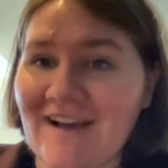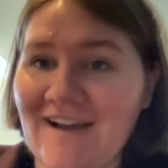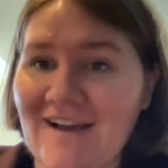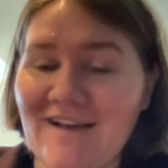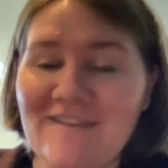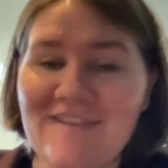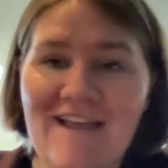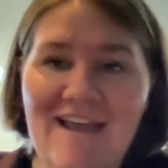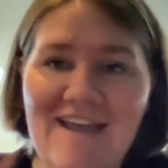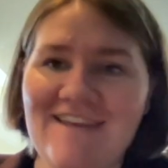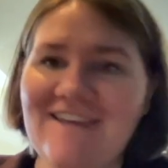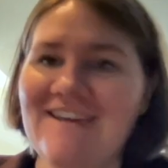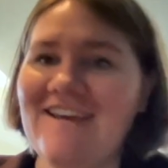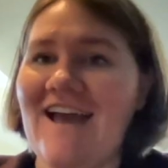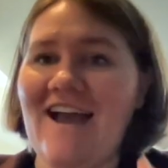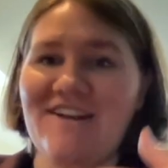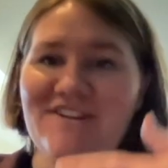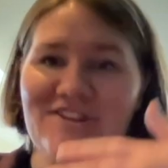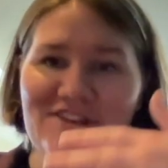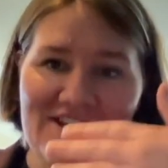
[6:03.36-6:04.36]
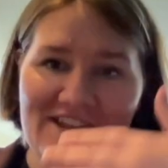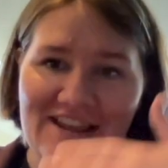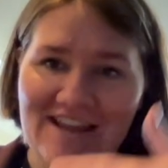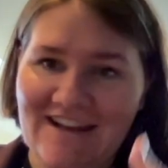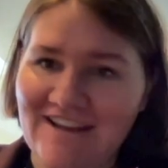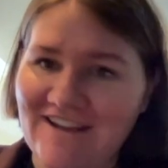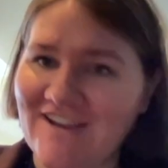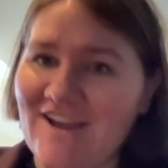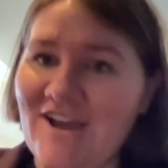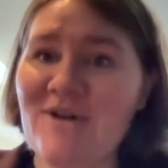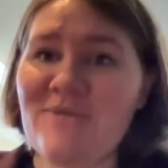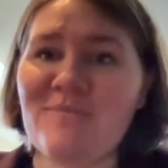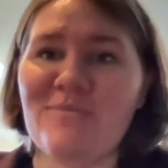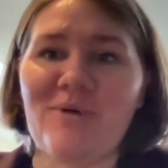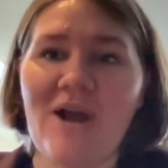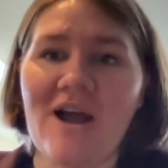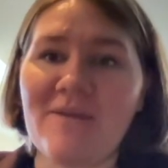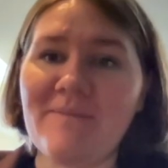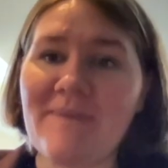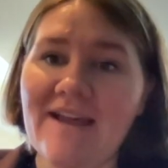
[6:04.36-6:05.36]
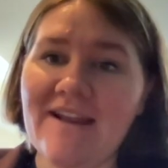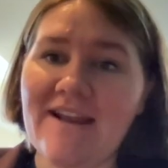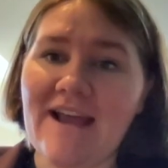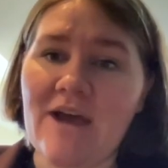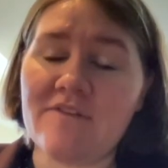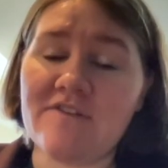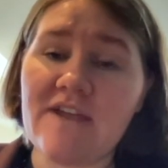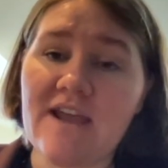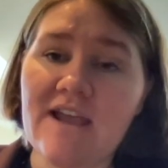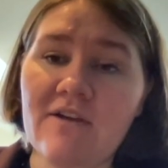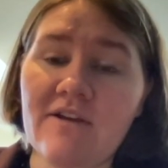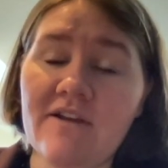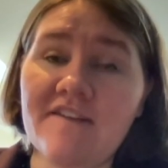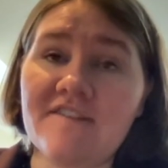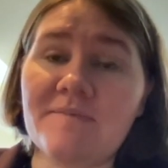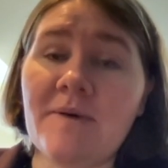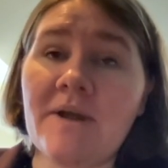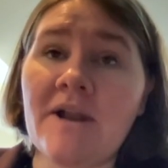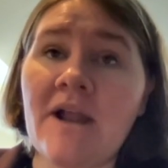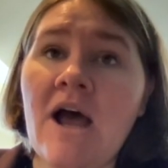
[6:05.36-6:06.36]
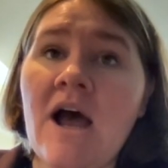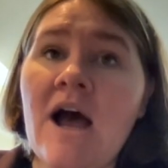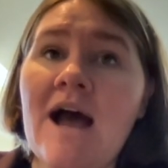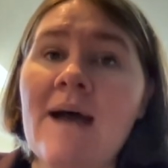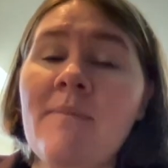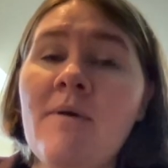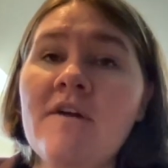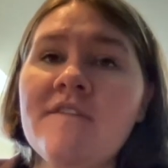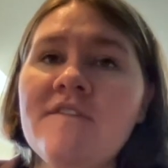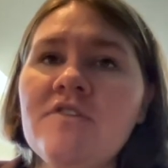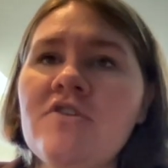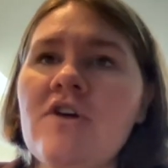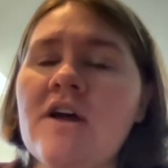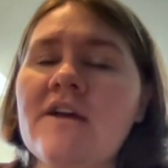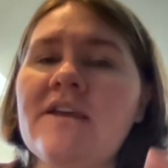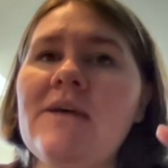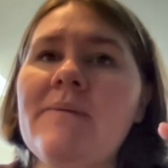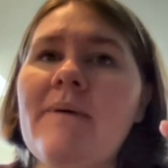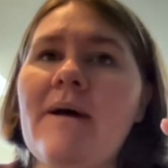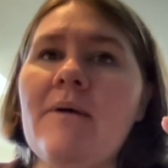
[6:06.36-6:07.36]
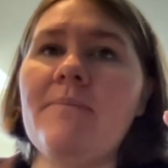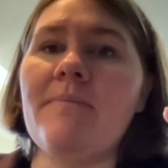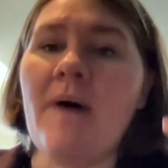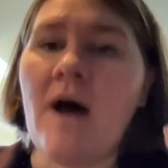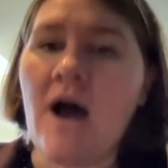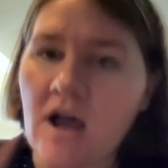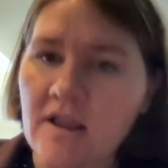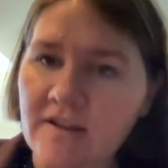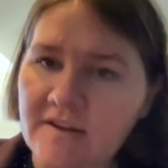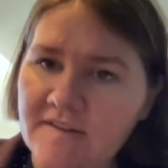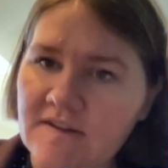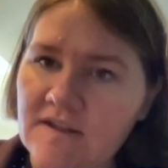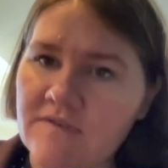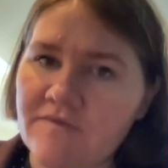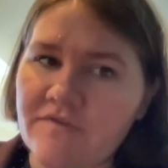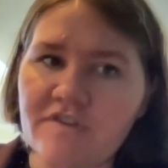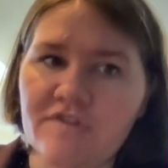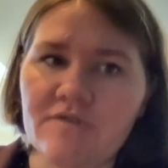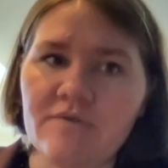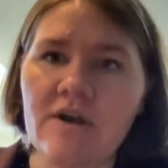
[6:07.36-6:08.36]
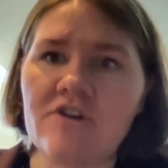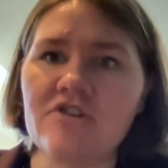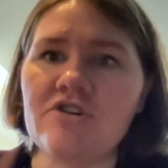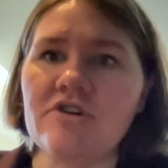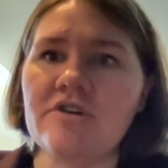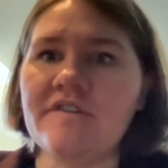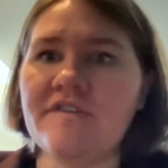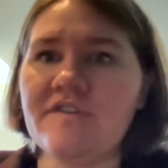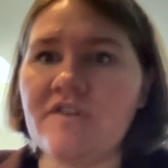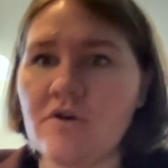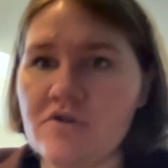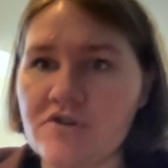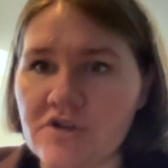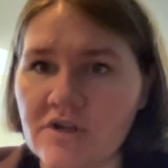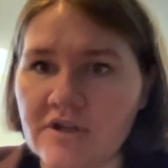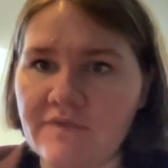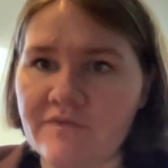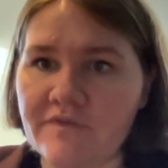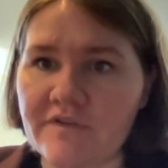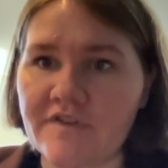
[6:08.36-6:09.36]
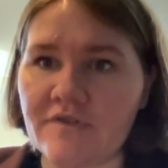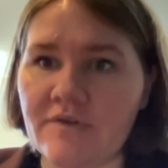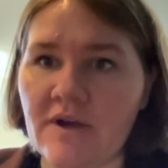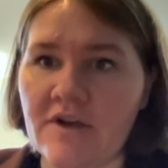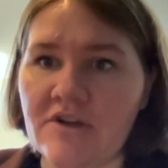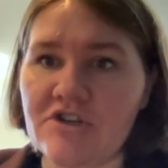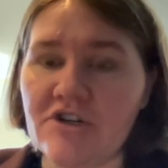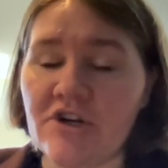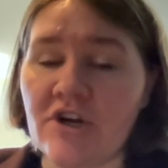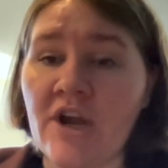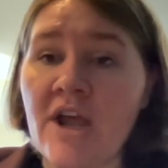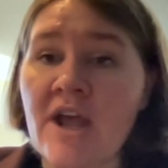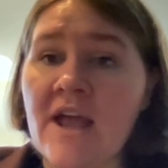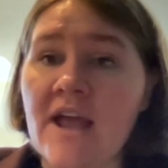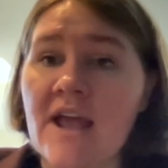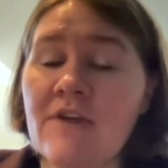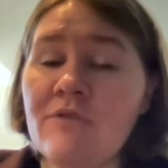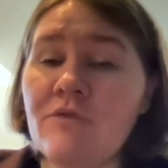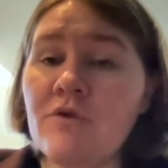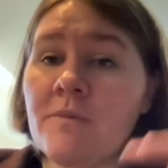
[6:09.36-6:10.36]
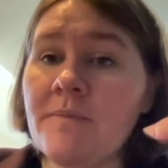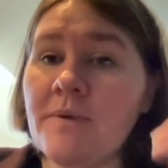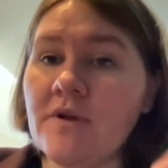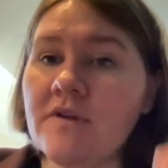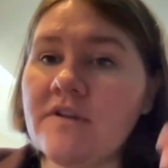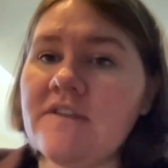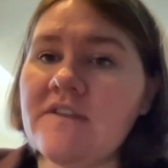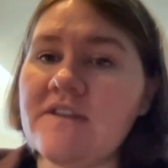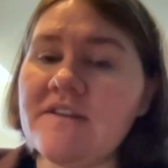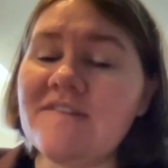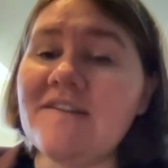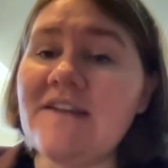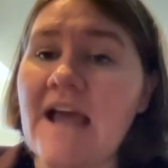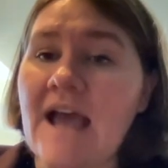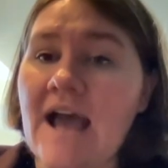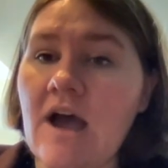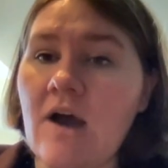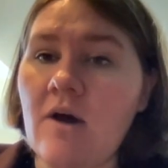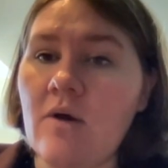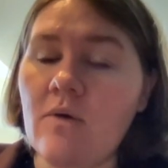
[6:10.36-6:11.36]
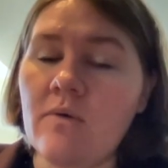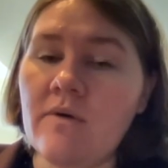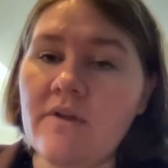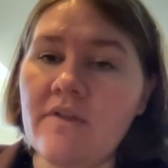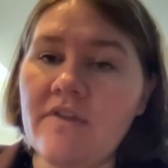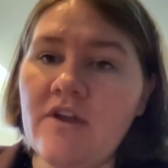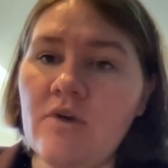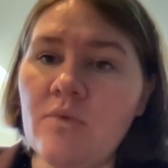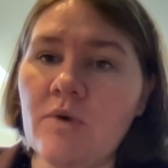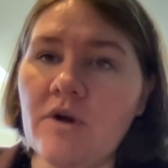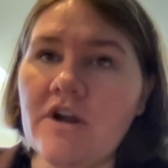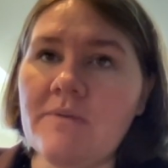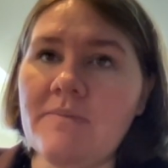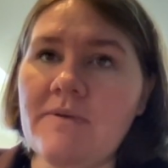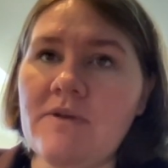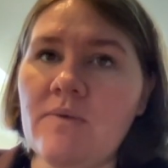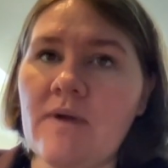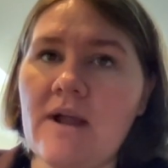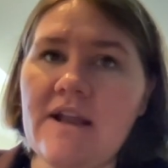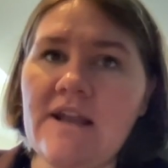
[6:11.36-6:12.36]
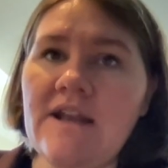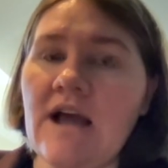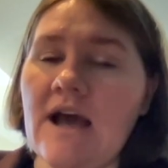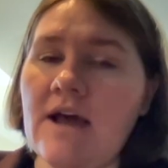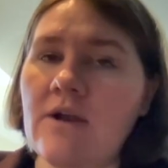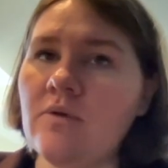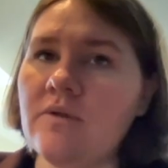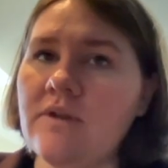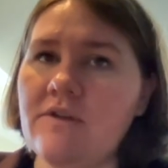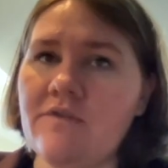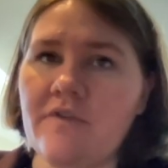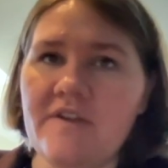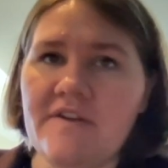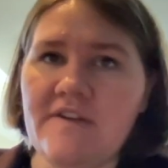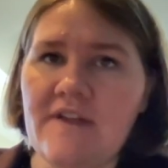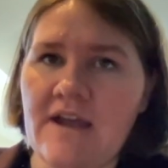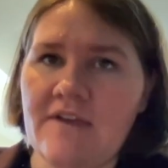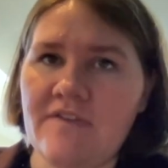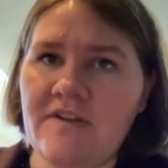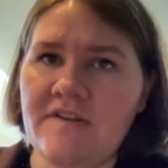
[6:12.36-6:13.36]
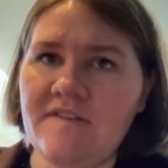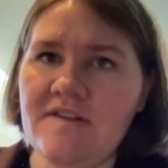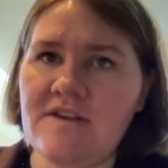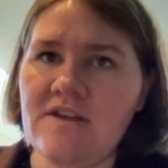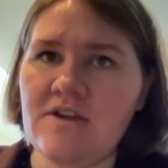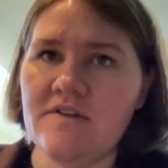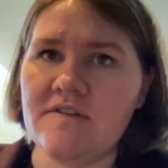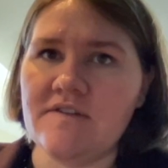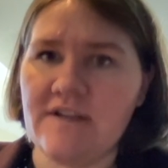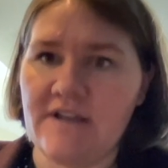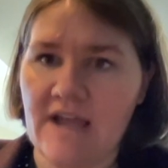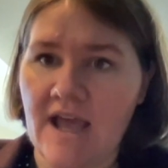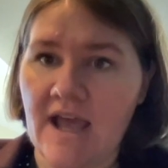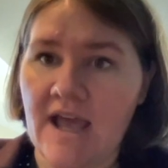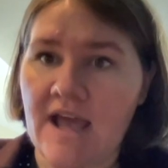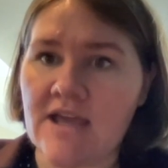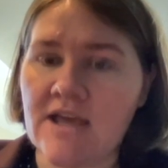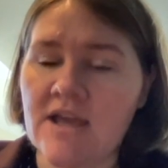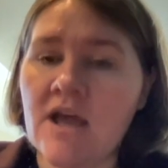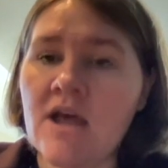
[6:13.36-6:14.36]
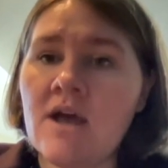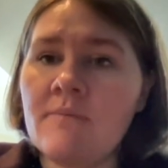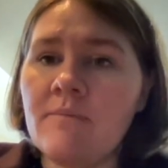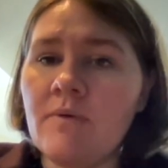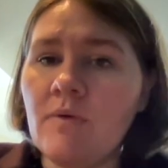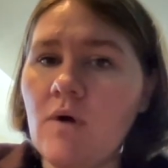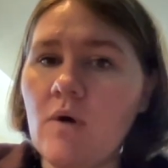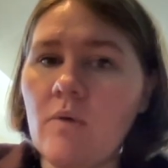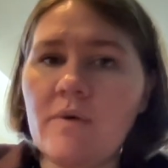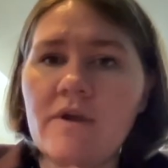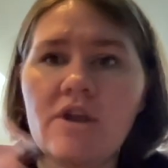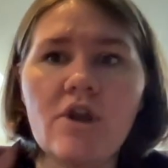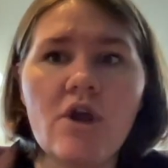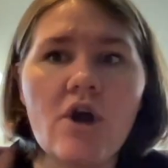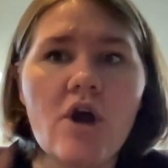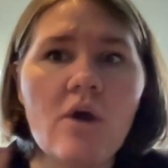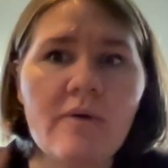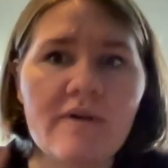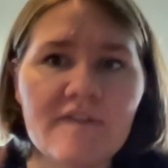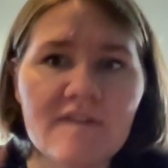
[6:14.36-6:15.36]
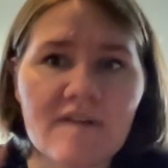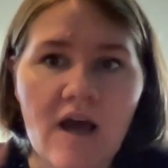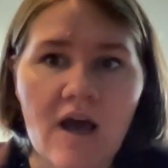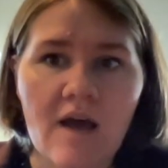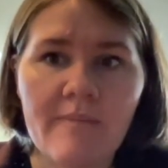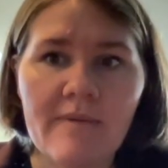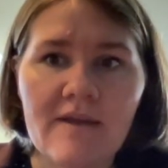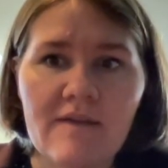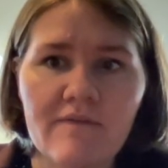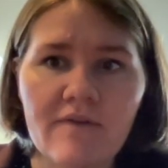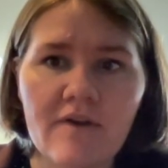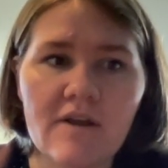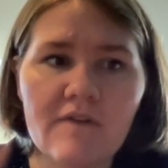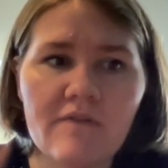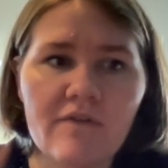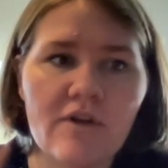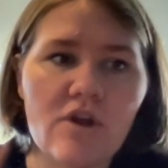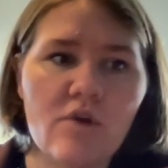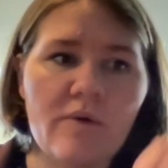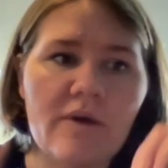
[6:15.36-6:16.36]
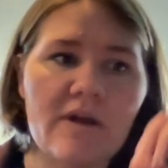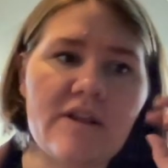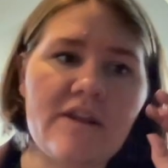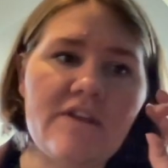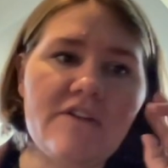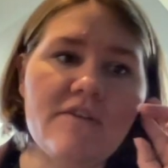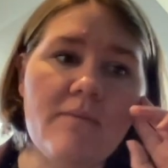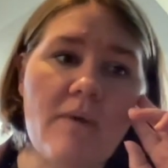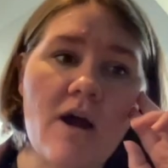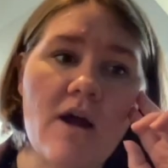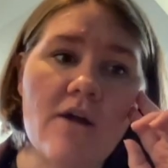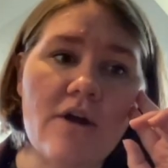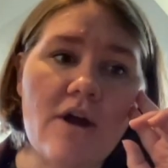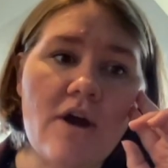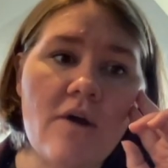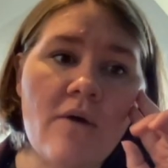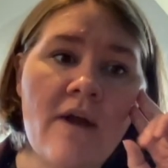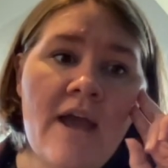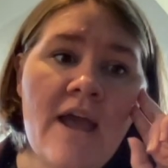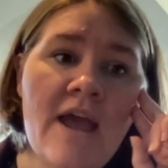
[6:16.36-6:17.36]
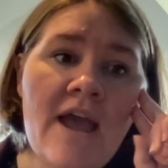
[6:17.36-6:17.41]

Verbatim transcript: uh, like actually getting broadband out to areas. But I'm also talking about policy infrastructure, social infrastructure. If we're building this now, then we're going to be ready not only for the tech that's here today, but what we know is coming very, very quickly tomorrow.